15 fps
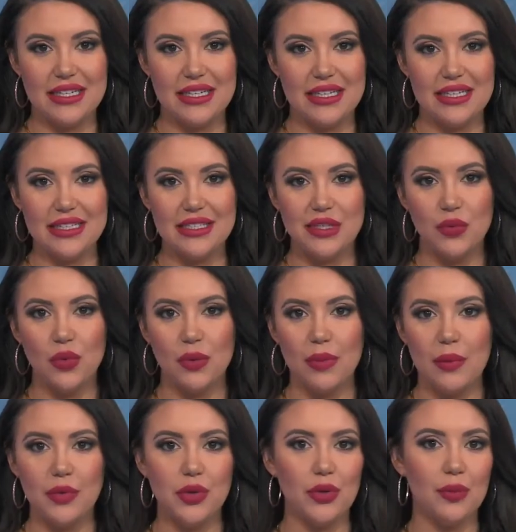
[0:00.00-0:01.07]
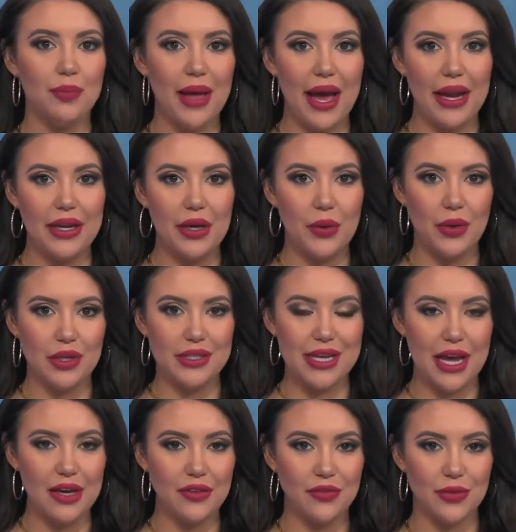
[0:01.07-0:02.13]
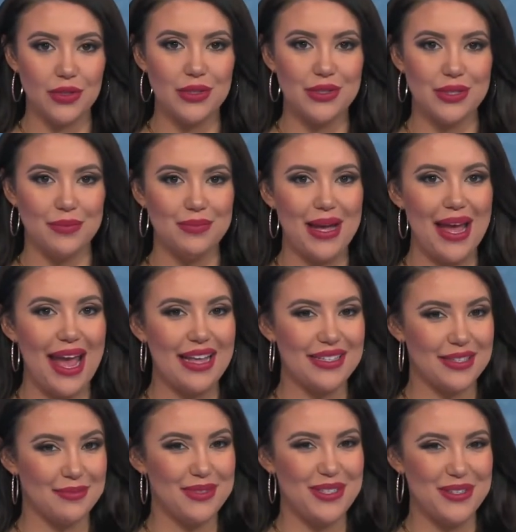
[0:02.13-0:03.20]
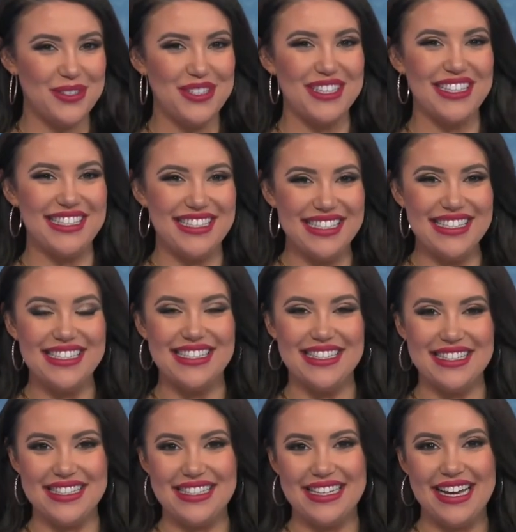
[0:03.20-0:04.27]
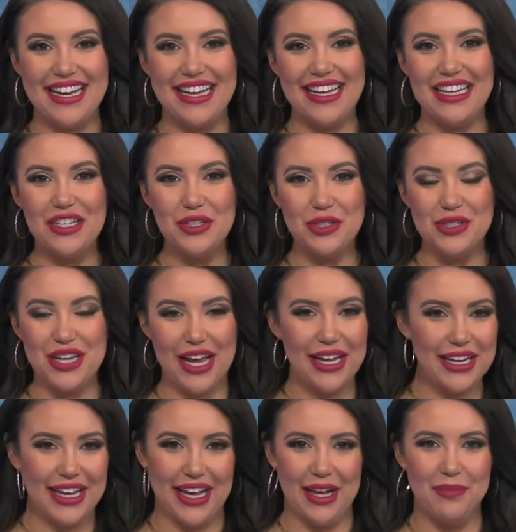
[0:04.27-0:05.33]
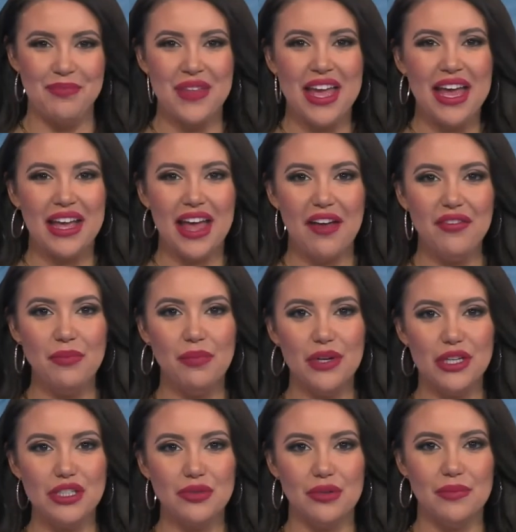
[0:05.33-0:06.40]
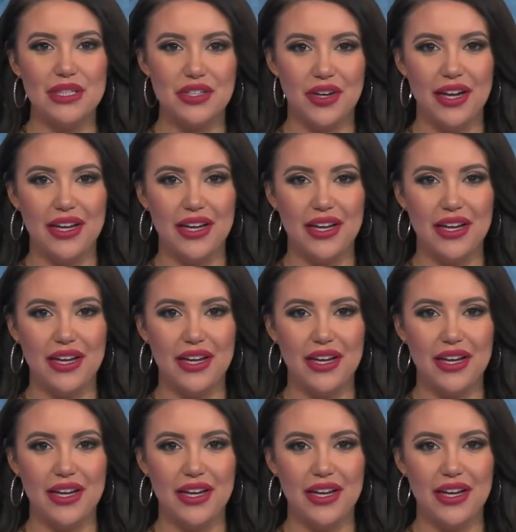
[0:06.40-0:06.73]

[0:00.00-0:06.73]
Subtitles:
techniques to warm up your patio or deck for some socially distanced entertaining. Kevin Bush with Mr.